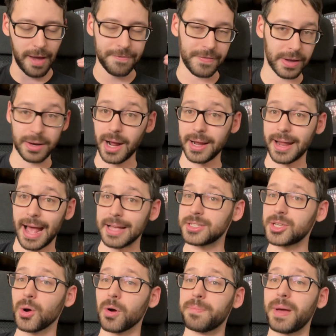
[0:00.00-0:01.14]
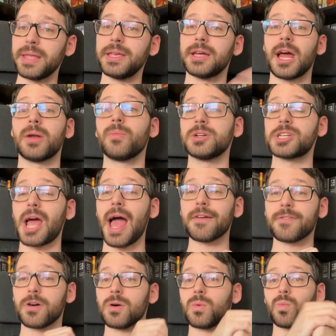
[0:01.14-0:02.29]
I figured I'd ask your opinion. And
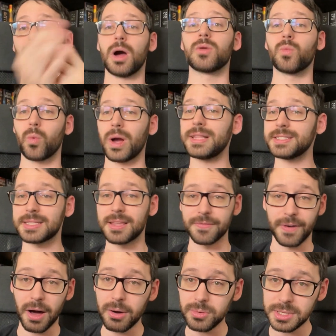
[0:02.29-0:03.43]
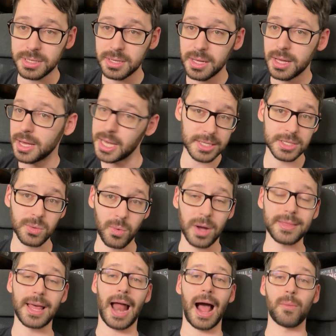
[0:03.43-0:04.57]
whichever one wins the vote is the
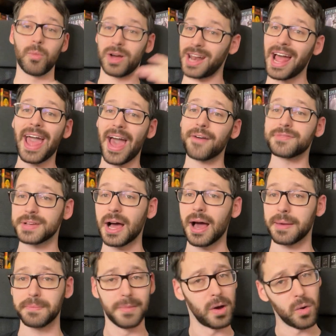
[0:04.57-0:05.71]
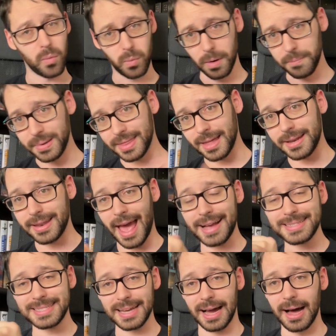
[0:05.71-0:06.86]
one that, when I have time, will be the
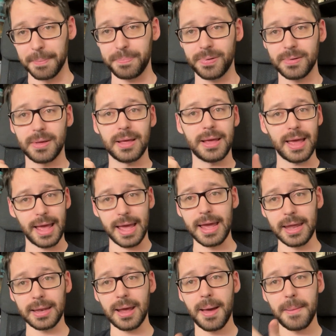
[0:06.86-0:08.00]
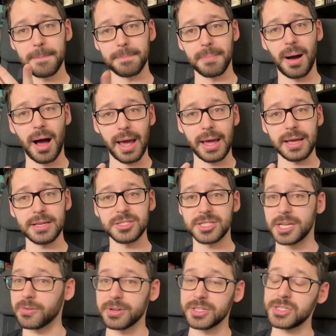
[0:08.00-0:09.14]
next up in my
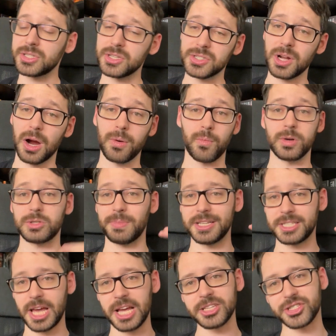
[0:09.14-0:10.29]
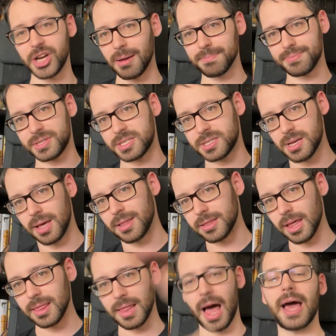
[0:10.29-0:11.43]
series to start. Which means it jumps
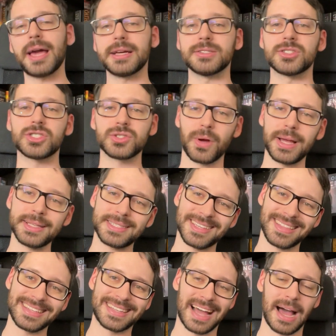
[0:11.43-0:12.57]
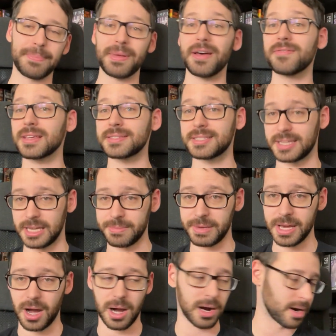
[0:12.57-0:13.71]
the line straight to the top of the T
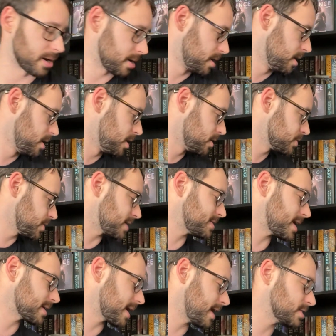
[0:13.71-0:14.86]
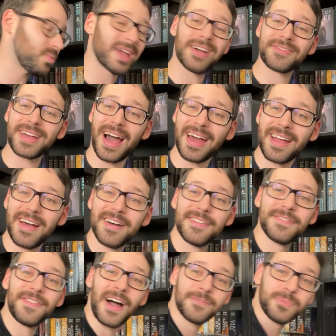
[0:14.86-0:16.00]
B R. So that said, guys, we have got
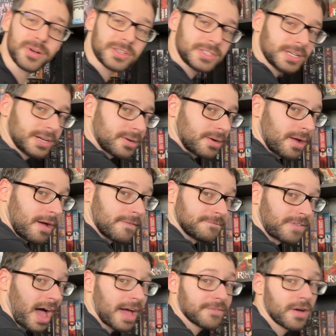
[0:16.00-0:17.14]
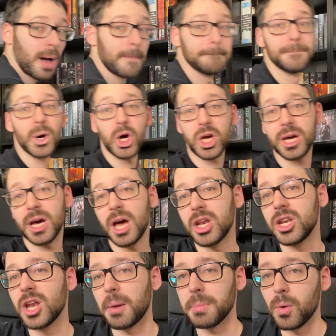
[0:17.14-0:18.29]
five books here. Five book
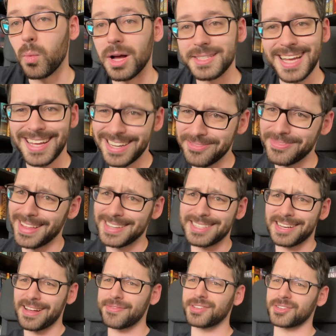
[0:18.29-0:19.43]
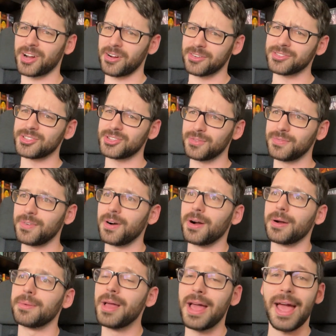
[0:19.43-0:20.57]
number ones. I didn't realize I'd have to turn so
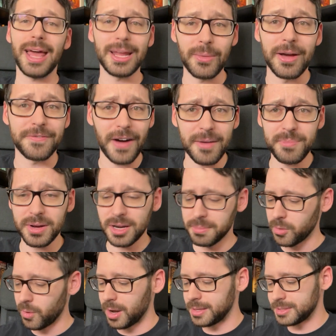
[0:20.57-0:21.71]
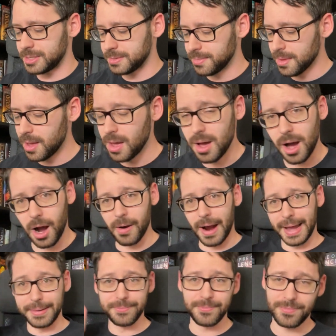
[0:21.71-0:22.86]
far. Anyway, five book number ones. All
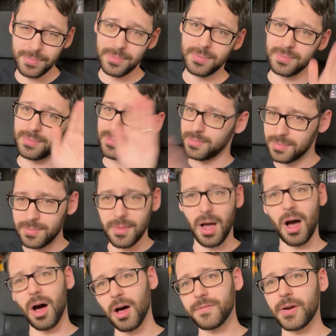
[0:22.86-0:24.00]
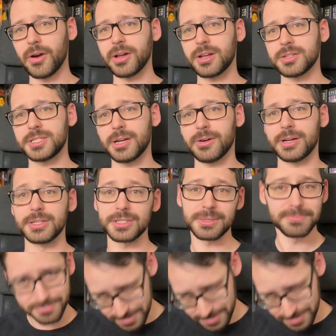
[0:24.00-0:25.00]
right. All very good series.